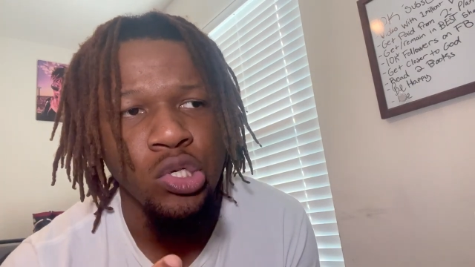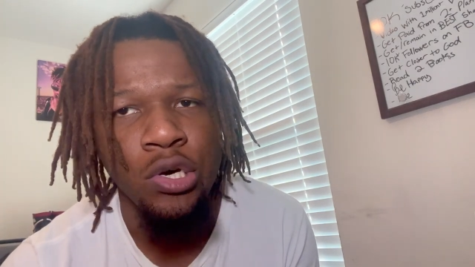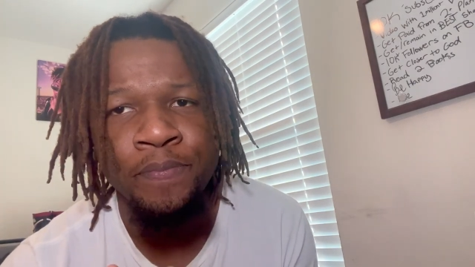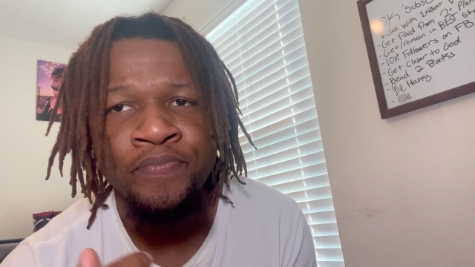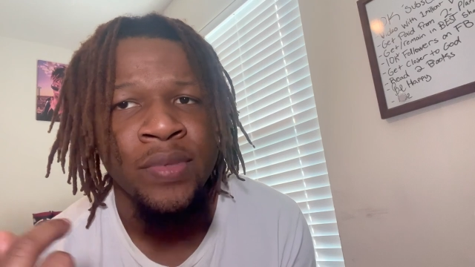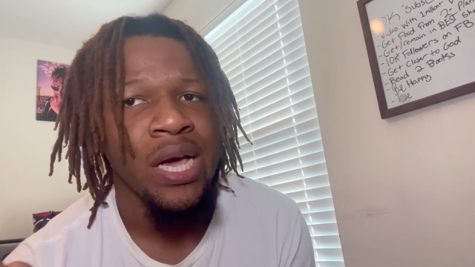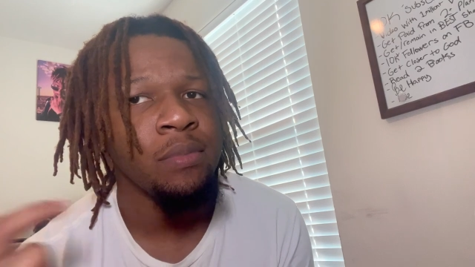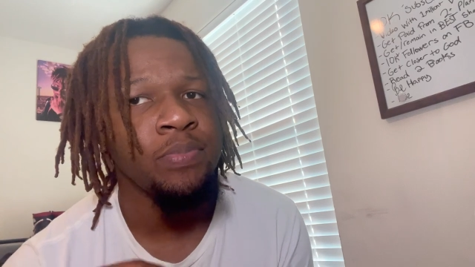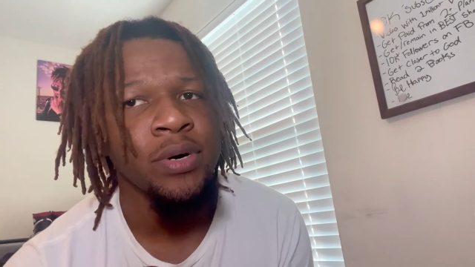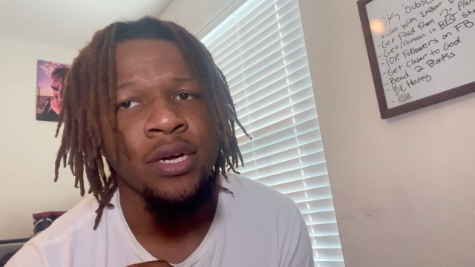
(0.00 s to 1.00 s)
So I'm
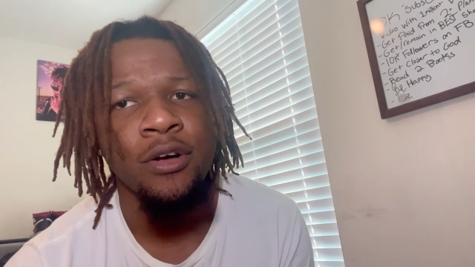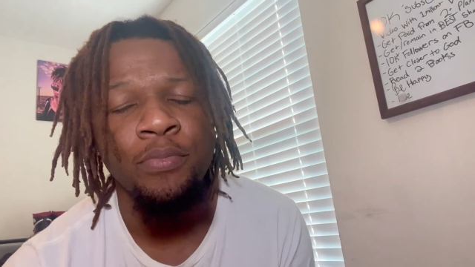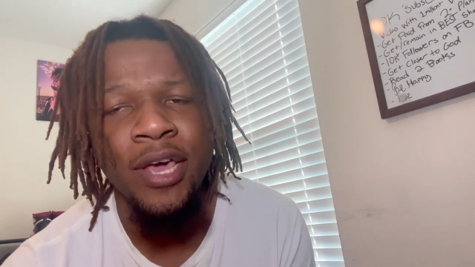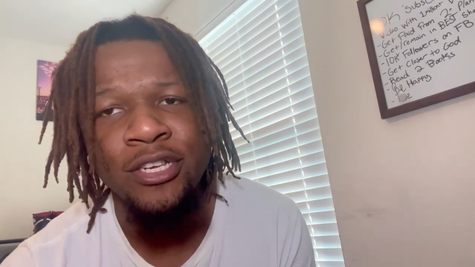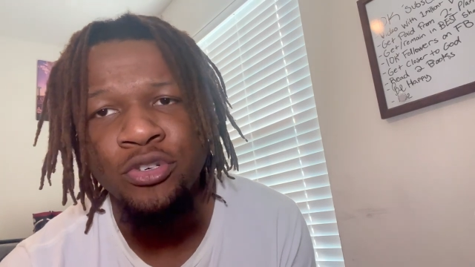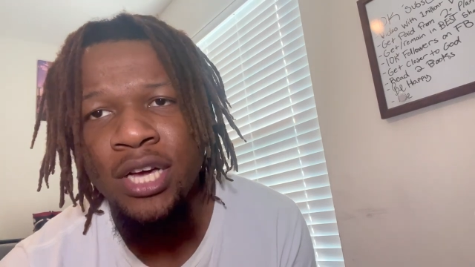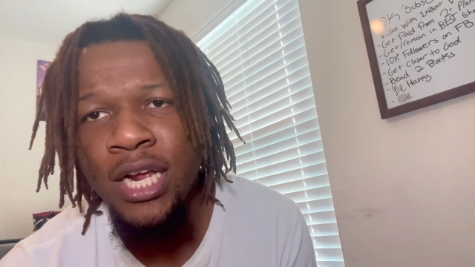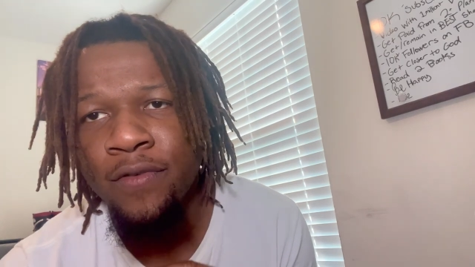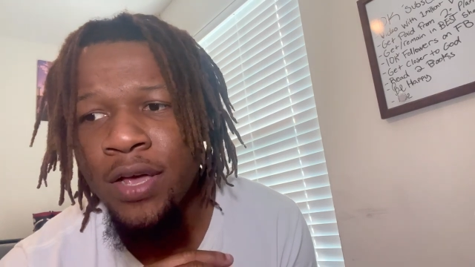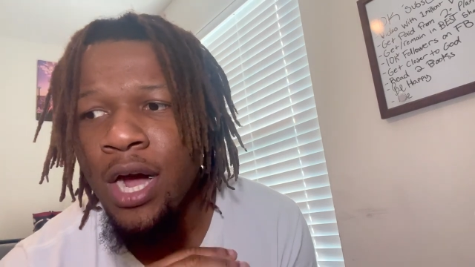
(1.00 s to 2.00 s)
gonna put it on
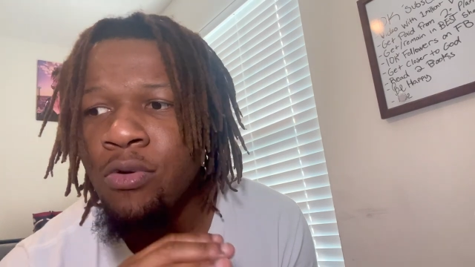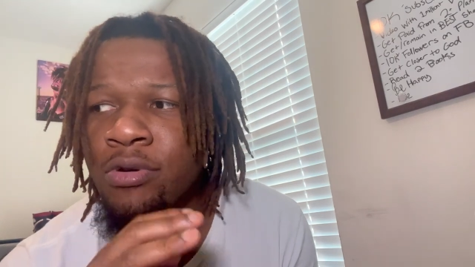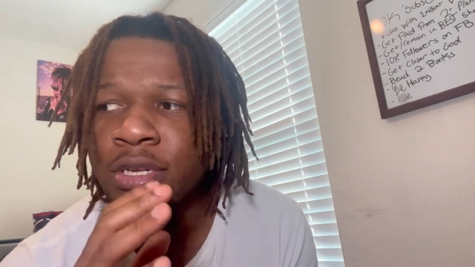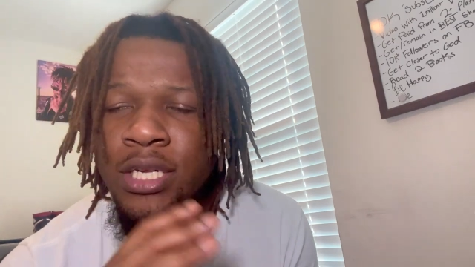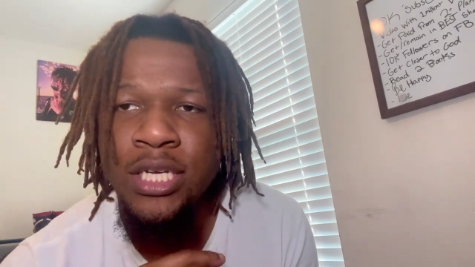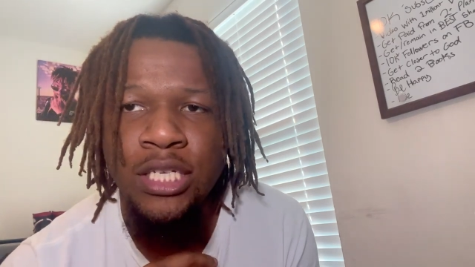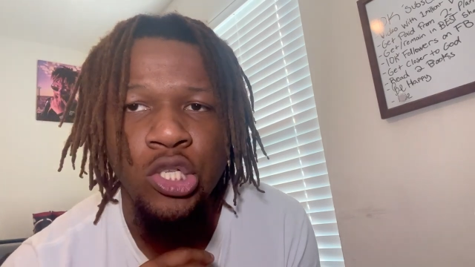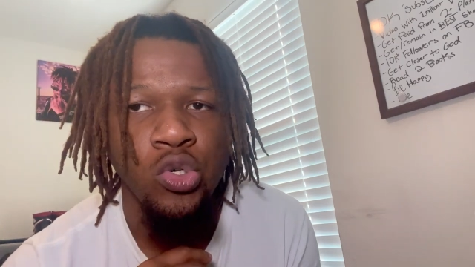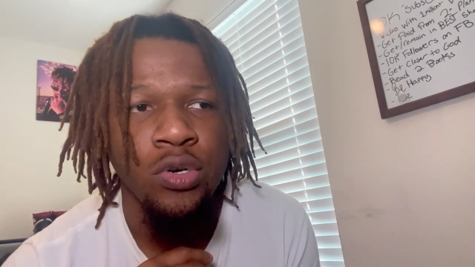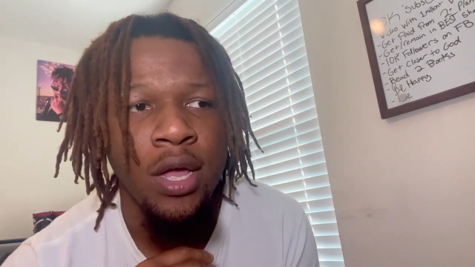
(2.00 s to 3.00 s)
Patreon if y'all want to listen
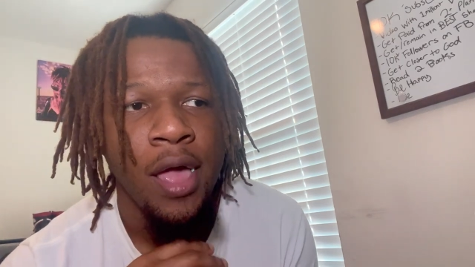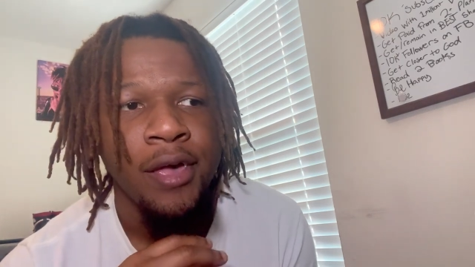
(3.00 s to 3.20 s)
to it.